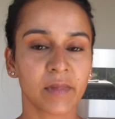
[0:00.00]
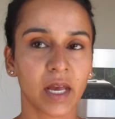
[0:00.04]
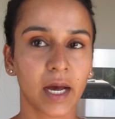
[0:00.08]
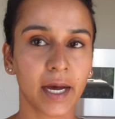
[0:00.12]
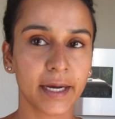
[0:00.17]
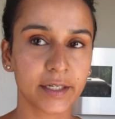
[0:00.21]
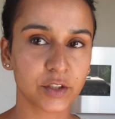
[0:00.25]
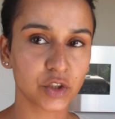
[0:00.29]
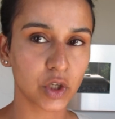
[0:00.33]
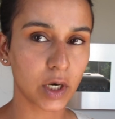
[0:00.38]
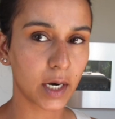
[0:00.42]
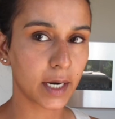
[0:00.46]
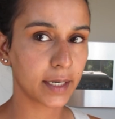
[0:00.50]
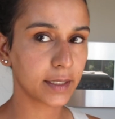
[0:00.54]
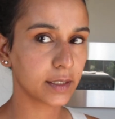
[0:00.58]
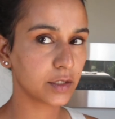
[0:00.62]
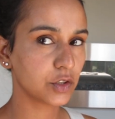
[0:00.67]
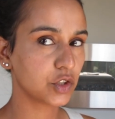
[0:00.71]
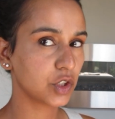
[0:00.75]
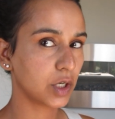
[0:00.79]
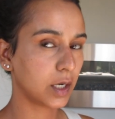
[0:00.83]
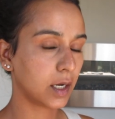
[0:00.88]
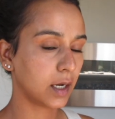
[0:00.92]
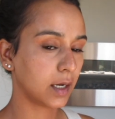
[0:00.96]
I try to
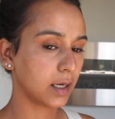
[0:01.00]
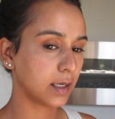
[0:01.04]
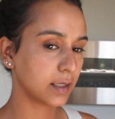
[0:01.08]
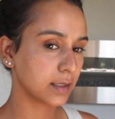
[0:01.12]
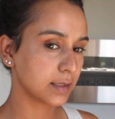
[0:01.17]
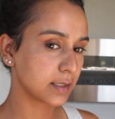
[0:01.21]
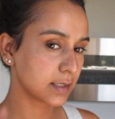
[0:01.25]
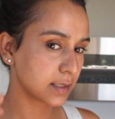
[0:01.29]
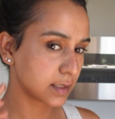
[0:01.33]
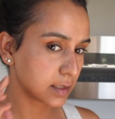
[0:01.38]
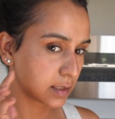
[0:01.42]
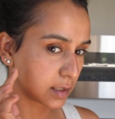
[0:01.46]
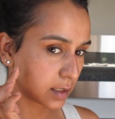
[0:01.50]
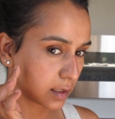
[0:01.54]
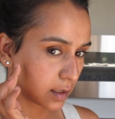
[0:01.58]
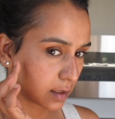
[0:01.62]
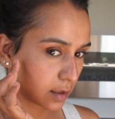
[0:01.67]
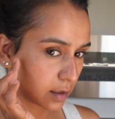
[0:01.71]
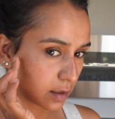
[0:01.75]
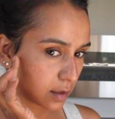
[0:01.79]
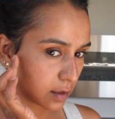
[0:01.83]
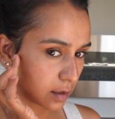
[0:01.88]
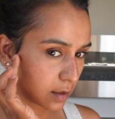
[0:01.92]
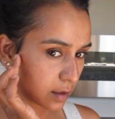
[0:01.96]
just
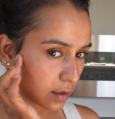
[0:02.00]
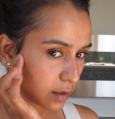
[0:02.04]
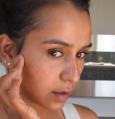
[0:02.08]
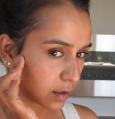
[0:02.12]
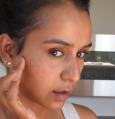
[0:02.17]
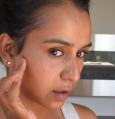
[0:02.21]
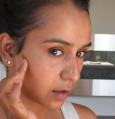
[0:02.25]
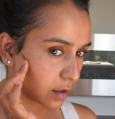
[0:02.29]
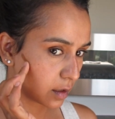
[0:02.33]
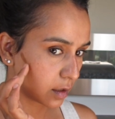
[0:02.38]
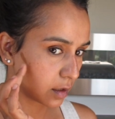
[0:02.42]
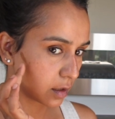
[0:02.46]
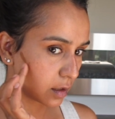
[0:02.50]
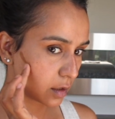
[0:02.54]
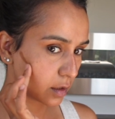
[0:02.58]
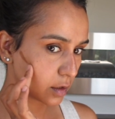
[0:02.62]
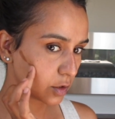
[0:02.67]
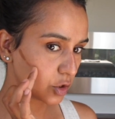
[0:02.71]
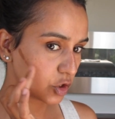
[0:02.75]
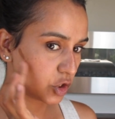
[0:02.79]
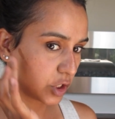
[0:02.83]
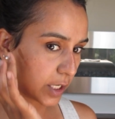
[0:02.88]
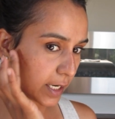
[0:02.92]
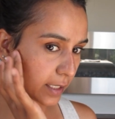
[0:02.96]

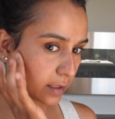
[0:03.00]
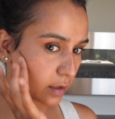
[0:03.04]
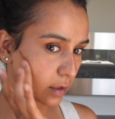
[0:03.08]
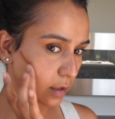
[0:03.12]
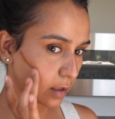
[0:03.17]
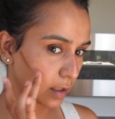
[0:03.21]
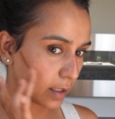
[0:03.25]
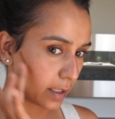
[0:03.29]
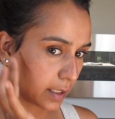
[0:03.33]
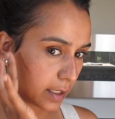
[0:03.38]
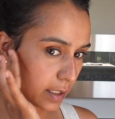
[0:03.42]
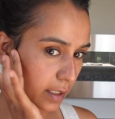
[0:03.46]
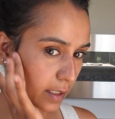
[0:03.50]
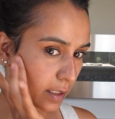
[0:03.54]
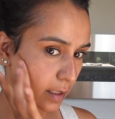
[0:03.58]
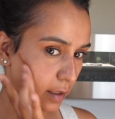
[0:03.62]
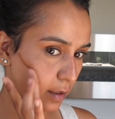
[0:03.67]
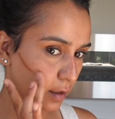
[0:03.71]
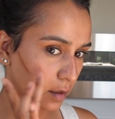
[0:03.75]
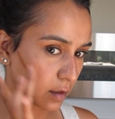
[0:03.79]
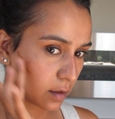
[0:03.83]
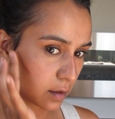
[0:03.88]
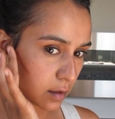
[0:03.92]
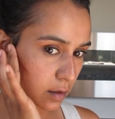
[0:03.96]

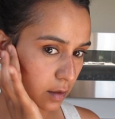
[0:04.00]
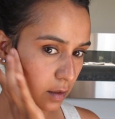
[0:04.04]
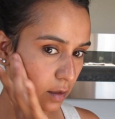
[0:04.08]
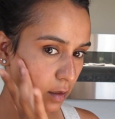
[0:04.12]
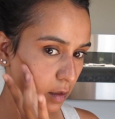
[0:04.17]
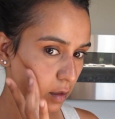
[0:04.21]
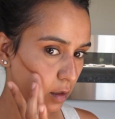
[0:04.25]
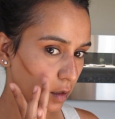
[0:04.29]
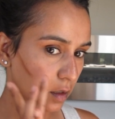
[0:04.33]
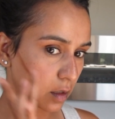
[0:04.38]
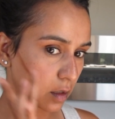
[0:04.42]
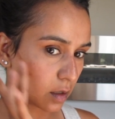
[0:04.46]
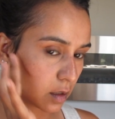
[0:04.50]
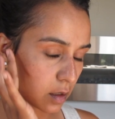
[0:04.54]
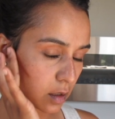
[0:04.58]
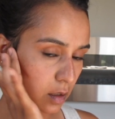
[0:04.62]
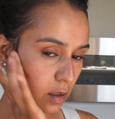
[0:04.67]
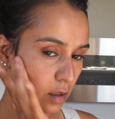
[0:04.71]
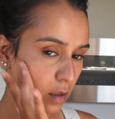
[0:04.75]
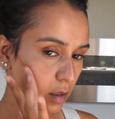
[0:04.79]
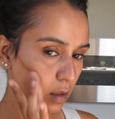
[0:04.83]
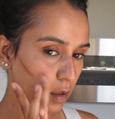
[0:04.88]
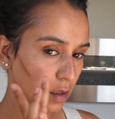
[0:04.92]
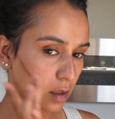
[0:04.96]
gently
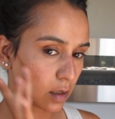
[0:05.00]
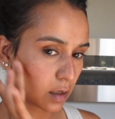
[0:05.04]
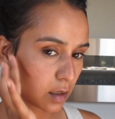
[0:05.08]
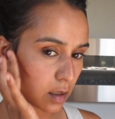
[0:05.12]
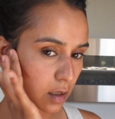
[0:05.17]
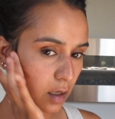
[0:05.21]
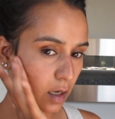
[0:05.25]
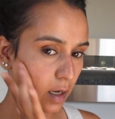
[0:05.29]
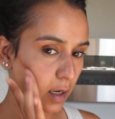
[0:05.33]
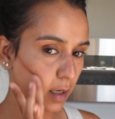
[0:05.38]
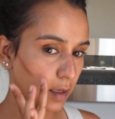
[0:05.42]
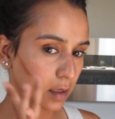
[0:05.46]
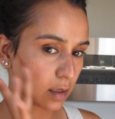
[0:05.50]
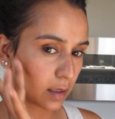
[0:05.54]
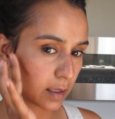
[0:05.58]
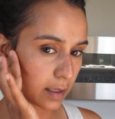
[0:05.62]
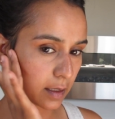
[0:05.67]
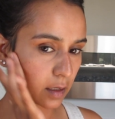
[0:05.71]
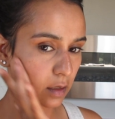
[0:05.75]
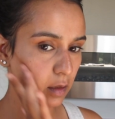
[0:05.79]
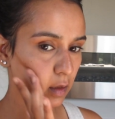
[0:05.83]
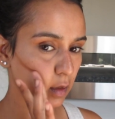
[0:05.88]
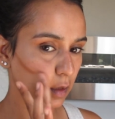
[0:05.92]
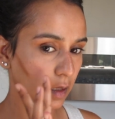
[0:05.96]
kind of
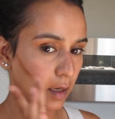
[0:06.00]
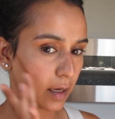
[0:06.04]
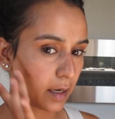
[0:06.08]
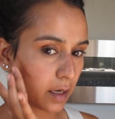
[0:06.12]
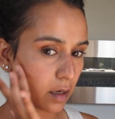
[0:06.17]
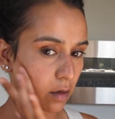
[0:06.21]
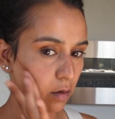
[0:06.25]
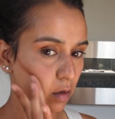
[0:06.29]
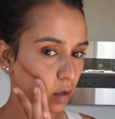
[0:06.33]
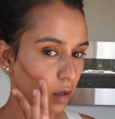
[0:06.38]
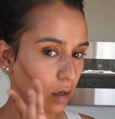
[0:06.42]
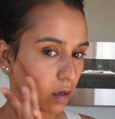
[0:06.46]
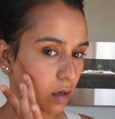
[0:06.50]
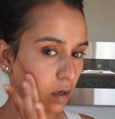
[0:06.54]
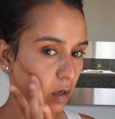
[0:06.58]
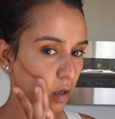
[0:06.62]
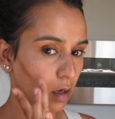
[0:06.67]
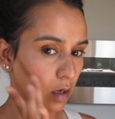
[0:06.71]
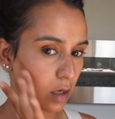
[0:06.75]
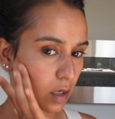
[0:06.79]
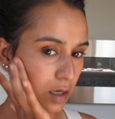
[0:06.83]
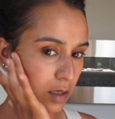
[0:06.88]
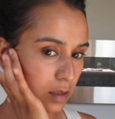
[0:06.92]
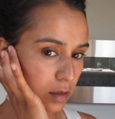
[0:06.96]
like layer it
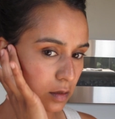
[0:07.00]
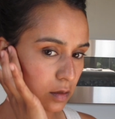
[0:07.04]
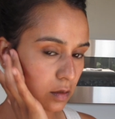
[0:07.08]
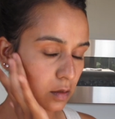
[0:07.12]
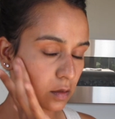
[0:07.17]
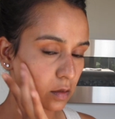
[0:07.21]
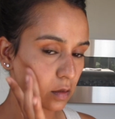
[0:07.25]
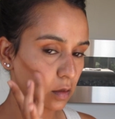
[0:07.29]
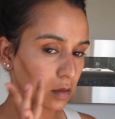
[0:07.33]
on